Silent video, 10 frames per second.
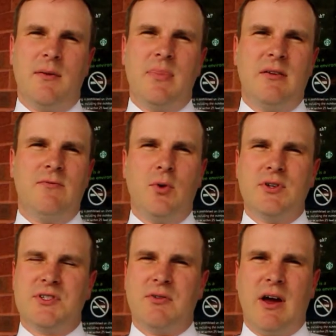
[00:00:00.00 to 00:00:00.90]
being
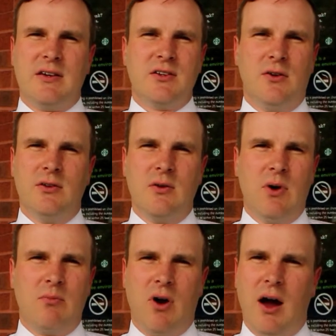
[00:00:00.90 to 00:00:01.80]
forced to write to only
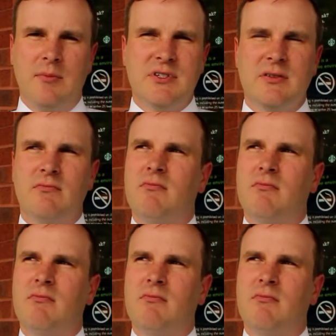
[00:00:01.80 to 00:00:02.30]
one prompt